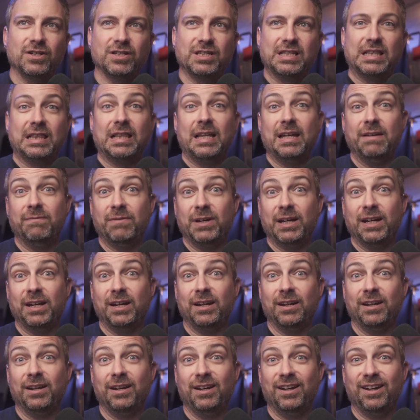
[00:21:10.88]
just
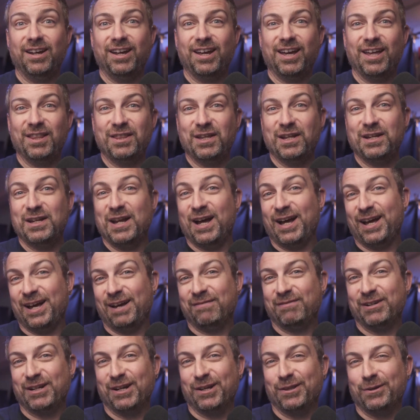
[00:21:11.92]
living and then not
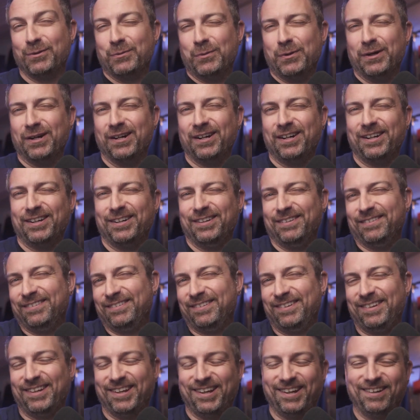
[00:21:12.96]
having other work.
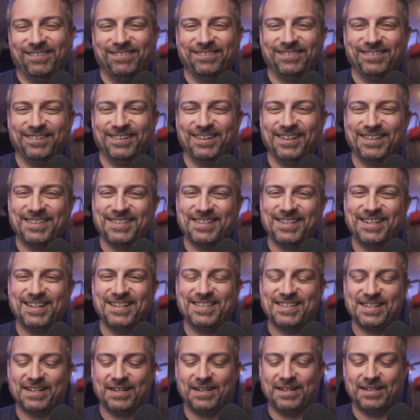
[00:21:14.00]
And, you know,
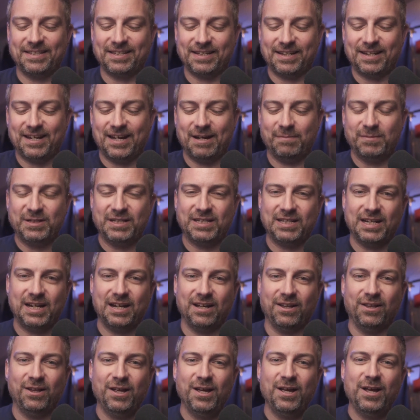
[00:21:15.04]
it's a common
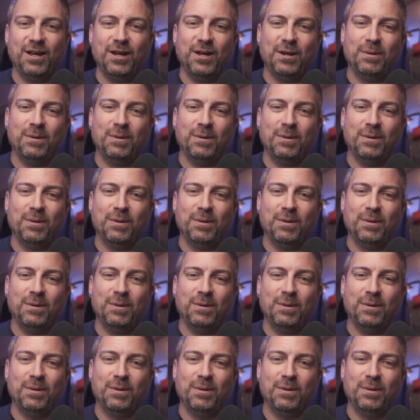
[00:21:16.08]
tale.